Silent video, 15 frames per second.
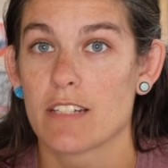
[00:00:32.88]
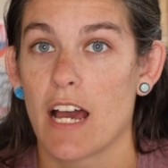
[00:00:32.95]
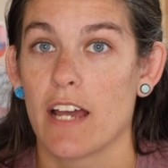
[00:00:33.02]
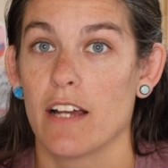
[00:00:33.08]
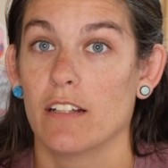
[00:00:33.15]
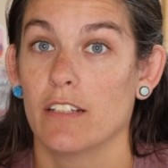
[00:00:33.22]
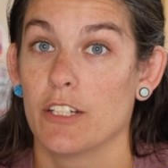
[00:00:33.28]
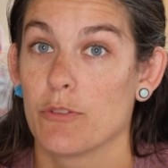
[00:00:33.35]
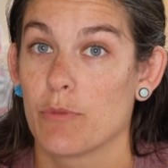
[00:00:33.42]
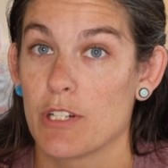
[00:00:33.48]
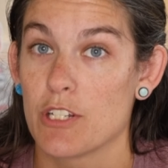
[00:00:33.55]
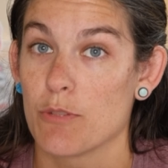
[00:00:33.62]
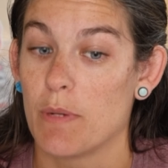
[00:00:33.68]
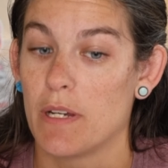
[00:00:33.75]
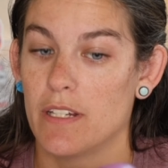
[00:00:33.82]
style
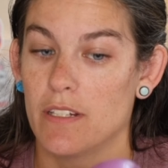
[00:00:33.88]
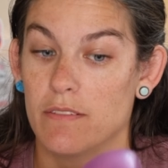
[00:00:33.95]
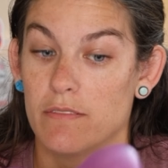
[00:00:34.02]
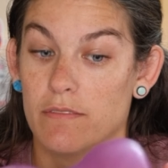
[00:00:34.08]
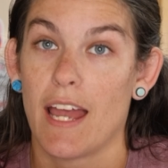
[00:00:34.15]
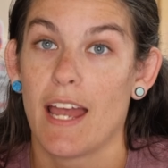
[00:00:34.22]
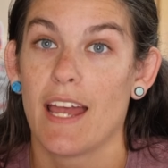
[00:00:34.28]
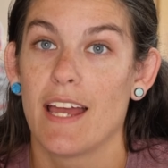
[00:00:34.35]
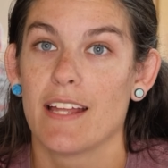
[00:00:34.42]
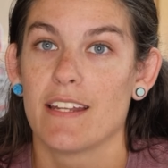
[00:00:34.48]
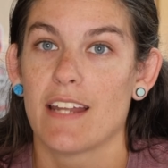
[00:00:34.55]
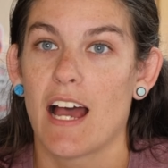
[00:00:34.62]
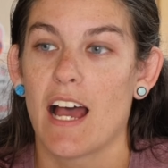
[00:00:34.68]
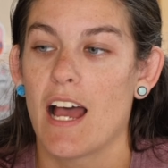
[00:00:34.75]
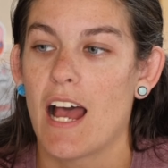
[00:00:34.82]
enrichment. And
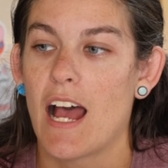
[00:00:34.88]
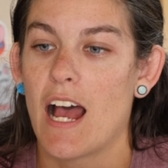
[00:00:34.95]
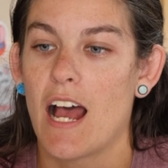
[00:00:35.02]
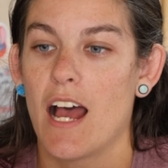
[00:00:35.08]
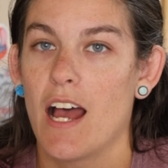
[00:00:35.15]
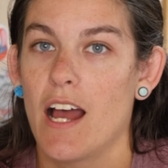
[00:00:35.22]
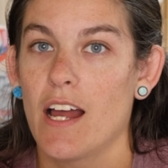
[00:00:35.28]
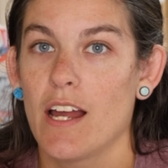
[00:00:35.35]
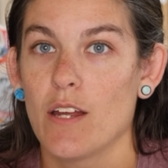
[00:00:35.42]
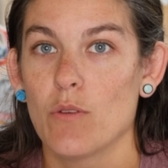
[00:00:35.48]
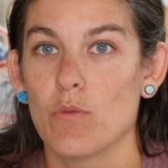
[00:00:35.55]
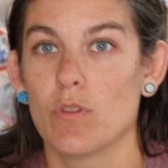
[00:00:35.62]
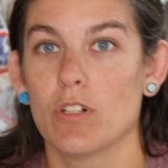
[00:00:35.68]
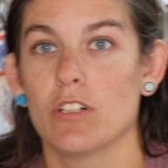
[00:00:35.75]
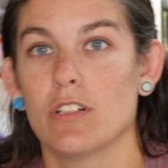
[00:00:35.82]
I
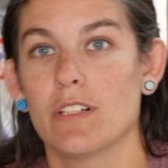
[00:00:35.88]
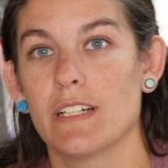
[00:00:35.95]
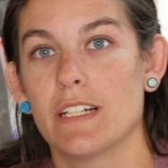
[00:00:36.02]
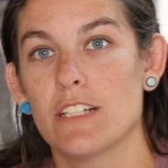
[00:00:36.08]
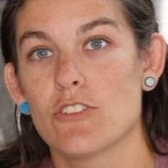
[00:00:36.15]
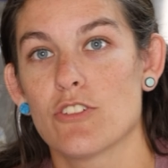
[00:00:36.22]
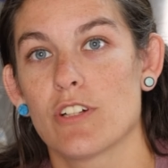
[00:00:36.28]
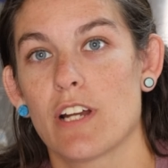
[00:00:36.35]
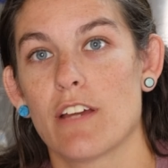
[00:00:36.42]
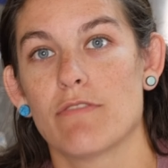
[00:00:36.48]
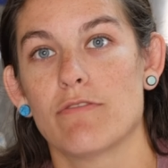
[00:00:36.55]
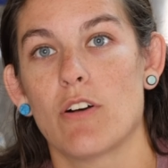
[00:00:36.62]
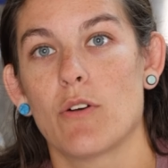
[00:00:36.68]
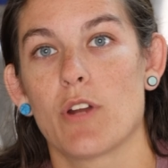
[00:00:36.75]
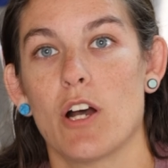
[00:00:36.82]
will insert a
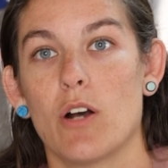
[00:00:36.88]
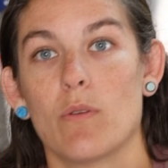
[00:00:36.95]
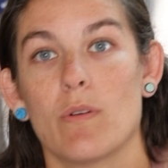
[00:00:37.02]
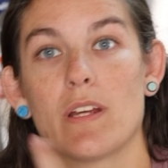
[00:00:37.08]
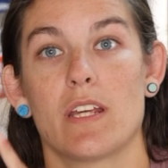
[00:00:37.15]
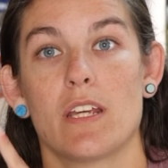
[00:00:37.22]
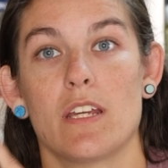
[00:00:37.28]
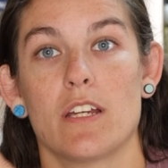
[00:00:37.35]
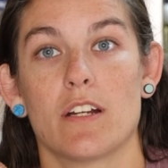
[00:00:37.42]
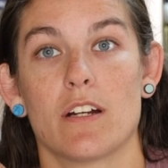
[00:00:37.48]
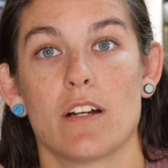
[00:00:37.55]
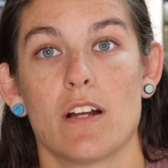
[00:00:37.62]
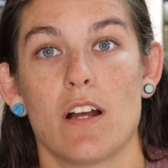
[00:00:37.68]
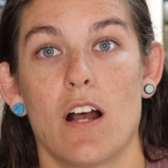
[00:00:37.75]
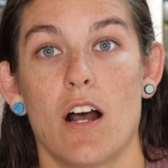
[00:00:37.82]
photo
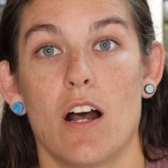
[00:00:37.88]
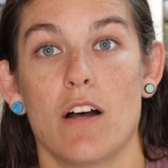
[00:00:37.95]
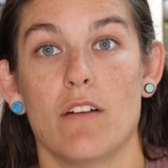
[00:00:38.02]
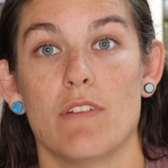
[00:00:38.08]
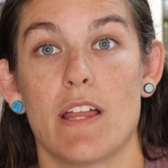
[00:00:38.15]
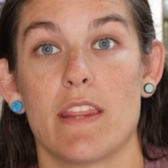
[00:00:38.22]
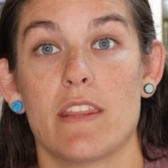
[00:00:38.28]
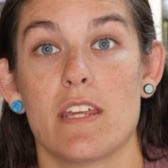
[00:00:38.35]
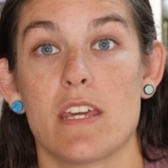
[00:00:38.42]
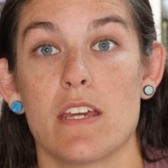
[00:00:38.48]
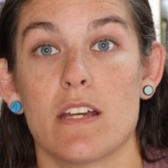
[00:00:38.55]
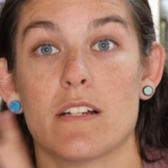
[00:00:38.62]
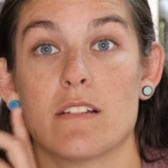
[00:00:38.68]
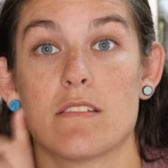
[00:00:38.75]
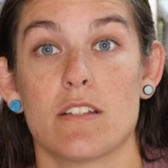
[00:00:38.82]
here of
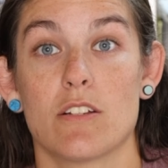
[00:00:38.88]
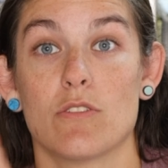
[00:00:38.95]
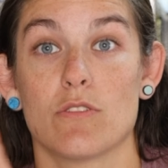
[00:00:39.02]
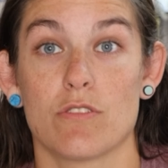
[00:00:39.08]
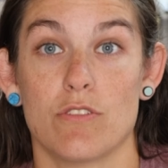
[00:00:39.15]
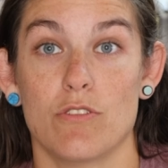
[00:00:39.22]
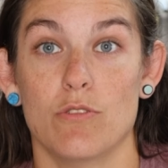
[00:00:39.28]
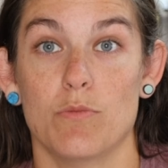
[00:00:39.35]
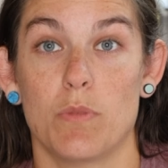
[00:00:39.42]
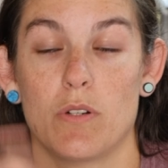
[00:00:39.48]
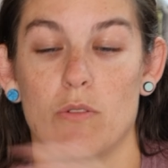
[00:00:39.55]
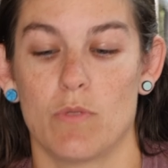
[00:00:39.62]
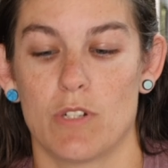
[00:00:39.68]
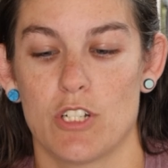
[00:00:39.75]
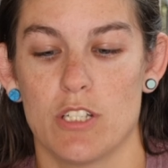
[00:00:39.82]
the Single Snoop,
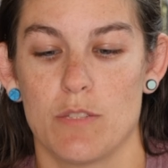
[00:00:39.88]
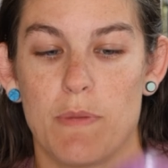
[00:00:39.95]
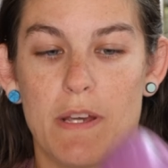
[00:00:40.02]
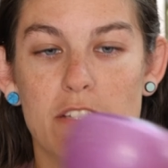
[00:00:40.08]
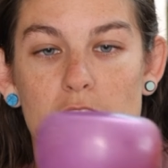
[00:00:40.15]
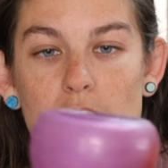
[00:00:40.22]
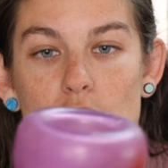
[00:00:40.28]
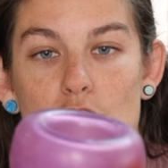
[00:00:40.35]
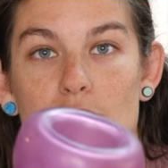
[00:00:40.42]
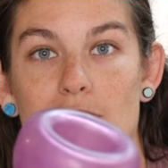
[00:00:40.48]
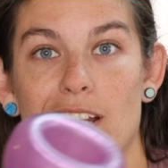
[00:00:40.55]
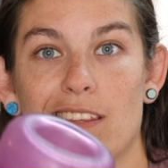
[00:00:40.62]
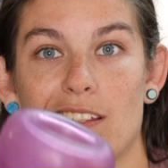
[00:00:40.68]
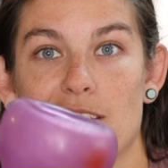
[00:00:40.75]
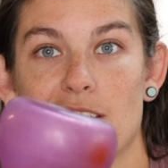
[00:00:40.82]
which is basically just
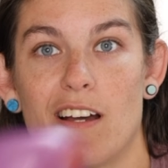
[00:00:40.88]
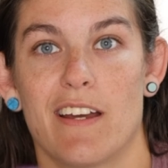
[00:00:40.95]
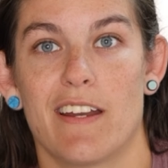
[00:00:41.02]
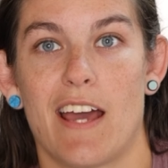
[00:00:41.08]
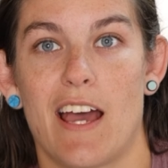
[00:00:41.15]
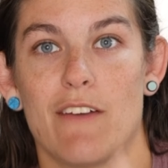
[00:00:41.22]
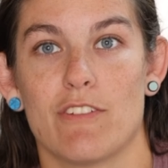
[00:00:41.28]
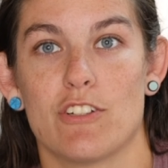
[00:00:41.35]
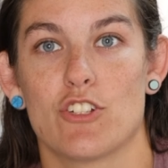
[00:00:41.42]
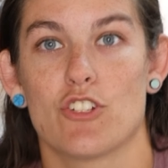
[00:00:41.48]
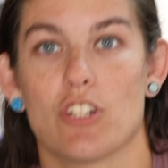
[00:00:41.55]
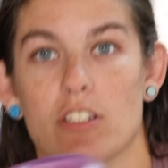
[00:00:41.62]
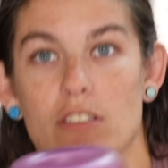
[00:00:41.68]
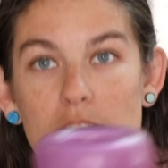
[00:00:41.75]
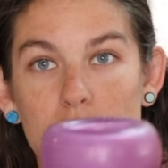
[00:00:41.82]
like this cut in half. It's
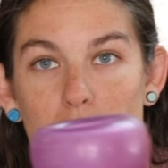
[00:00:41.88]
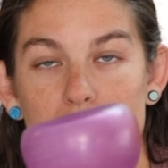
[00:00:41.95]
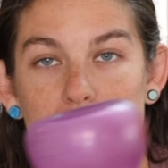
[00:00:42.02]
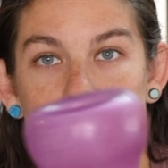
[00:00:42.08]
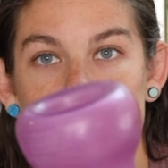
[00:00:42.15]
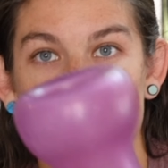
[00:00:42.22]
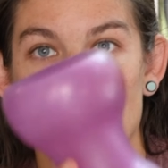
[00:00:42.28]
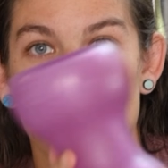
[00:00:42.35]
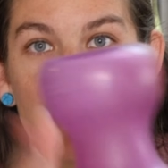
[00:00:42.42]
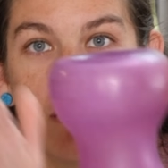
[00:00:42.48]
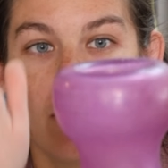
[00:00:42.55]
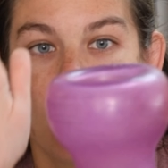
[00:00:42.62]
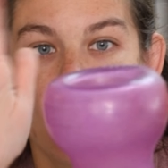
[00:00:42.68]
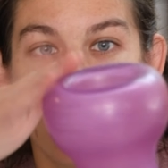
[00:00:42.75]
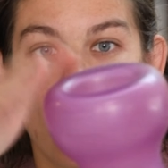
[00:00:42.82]
just basically
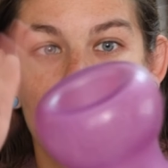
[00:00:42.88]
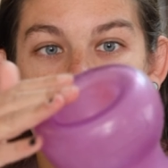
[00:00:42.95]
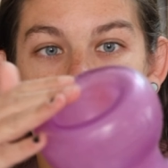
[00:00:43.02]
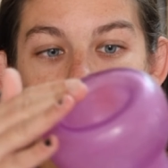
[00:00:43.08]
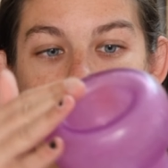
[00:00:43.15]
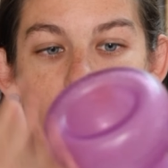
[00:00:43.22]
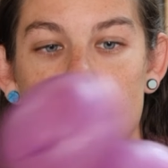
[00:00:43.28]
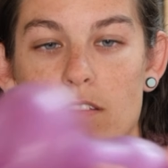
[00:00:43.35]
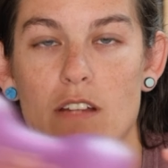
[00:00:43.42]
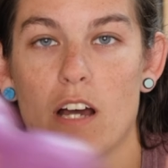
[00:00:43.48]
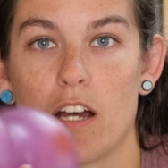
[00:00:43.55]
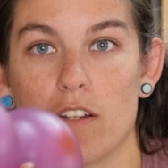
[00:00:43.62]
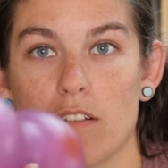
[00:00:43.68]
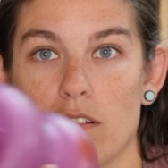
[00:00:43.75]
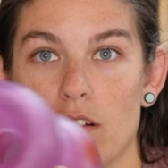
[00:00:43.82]
one of these,
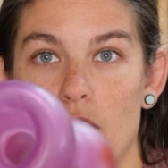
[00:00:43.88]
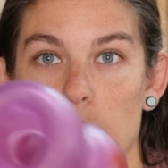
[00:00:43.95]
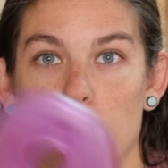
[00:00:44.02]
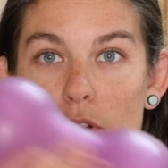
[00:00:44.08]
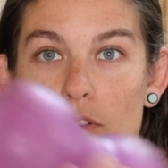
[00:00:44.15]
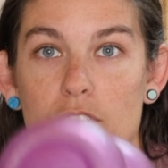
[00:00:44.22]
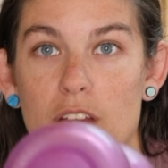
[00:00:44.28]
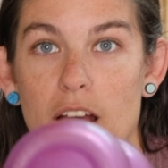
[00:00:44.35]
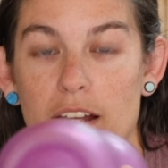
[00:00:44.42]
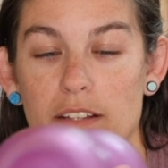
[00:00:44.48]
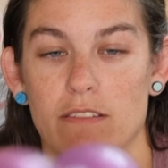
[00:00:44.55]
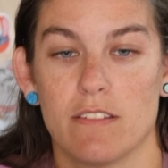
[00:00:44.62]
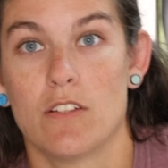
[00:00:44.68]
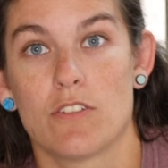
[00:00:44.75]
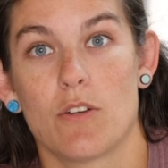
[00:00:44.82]
not on both sides.
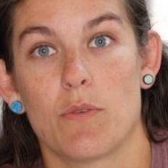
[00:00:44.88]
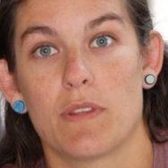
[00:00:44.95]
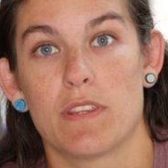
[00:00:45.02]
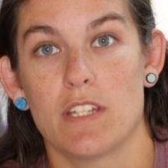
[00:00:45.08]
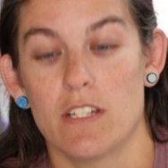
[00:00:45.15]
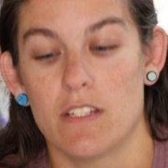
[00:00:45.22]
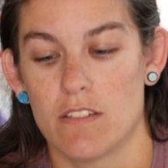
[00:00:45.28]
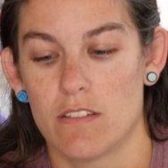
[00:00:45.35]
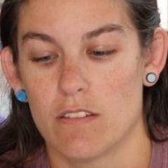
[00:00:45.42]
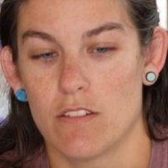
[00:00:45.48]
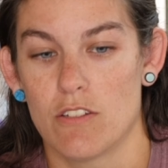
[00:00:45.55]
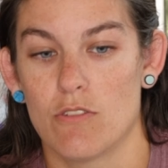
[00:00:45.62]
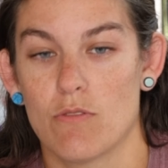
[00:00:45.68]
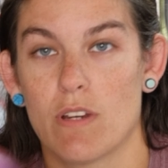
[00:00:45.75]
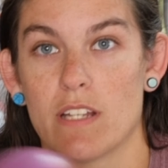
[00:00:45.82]
So with this,
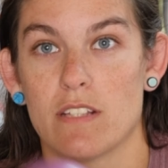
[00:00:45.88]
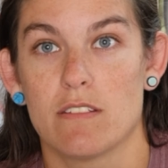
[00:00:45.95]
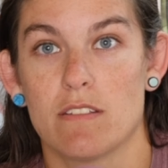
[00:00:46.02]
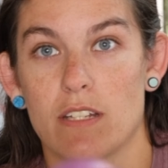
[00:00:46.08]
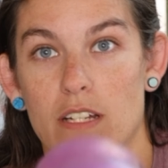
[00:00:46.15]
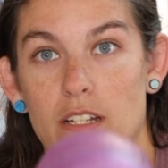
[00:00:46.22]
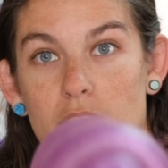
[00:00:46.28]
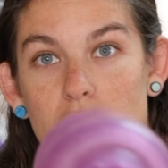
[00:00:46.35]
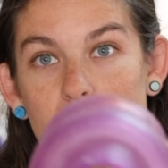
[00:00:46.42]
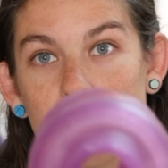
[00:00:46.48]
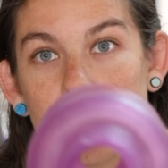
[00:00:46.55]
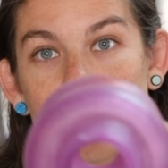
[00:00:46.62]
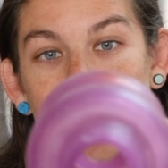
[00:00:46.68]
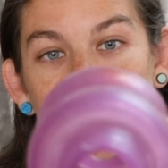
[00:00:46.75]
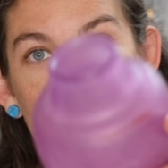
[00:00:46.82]
you can sit
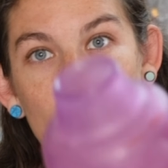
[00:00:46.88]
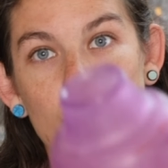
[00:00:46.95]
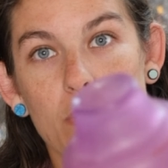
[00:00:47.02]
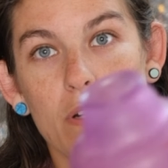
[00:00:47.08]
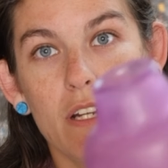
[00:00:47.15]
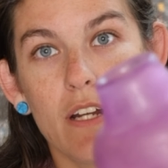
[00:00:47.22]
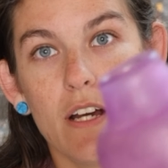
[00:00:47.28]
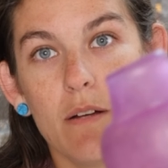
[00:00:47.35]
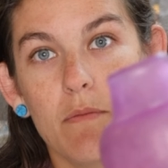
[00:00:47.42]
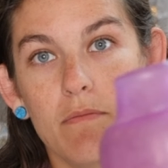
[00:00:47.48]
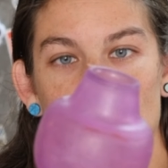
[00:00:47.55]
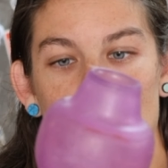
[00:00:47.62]
and open it up,